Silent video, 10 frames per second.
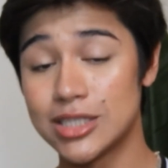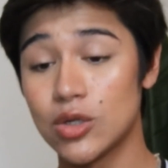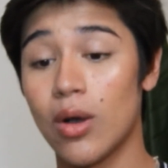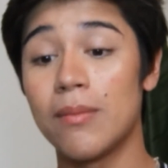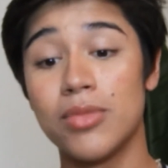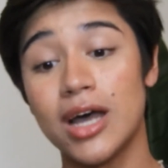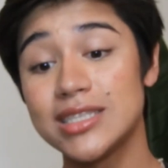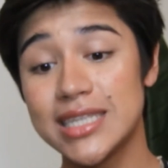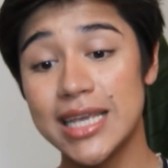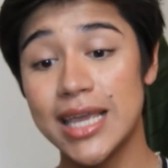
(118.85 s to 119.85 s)
So I'm
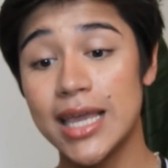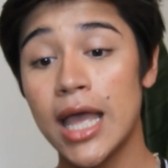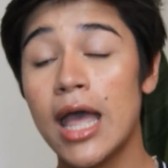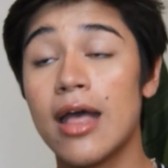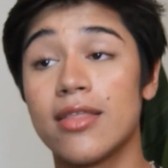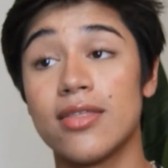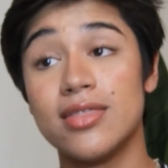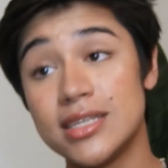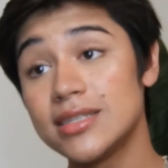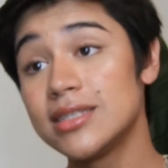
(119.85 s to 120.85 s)
not saying that
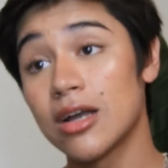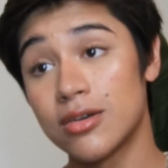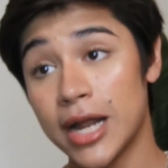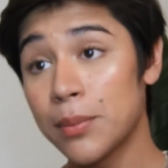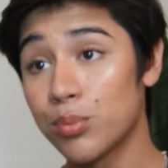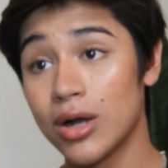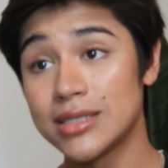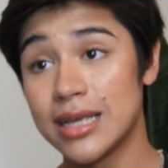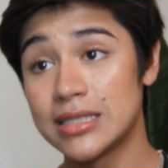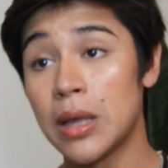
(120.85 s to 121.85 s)
this is the correct
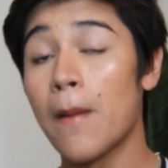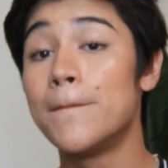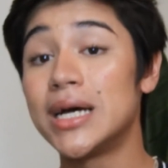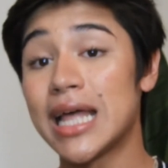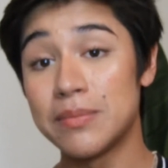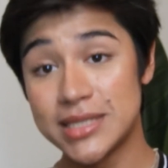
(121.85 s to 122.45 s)
process, but I'm